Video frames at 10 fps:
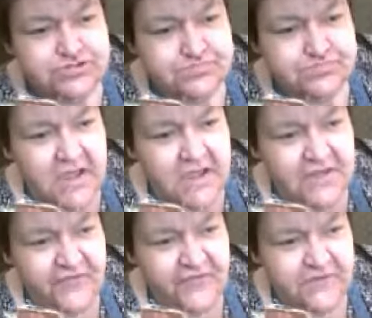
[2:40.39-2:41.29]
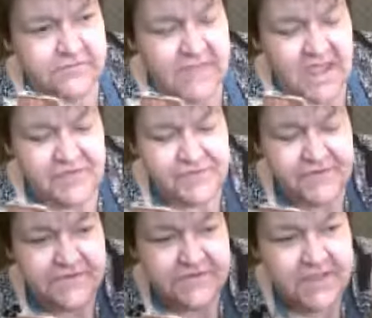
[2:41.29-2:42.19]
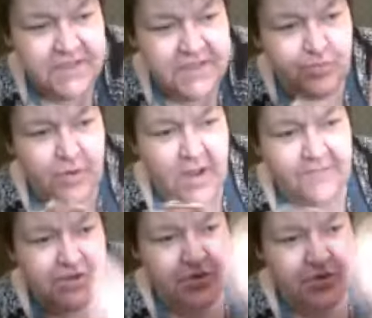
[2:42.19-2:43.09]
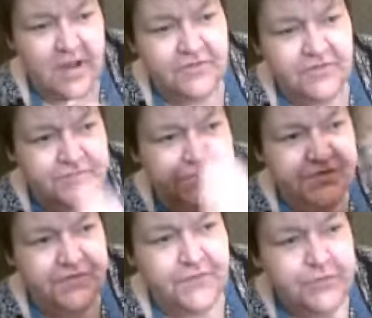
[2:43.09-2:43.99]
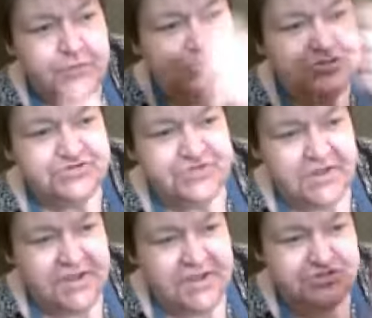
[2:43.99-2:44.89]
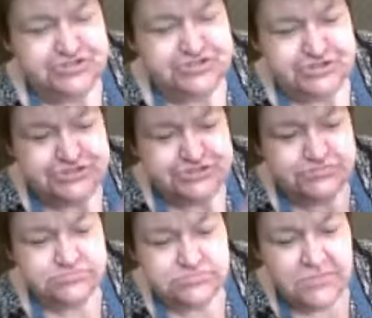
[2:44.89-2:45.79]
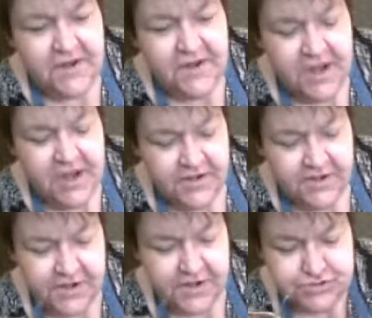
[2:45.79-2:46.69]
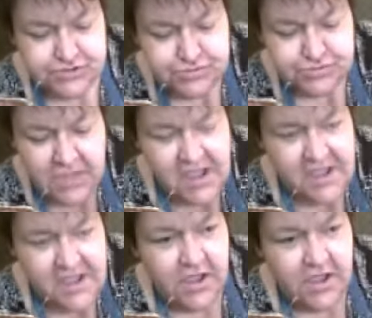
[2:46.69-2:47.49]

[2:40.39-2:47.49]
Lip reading: my thin masking tape, wrapped it around the Inchie, and then I took my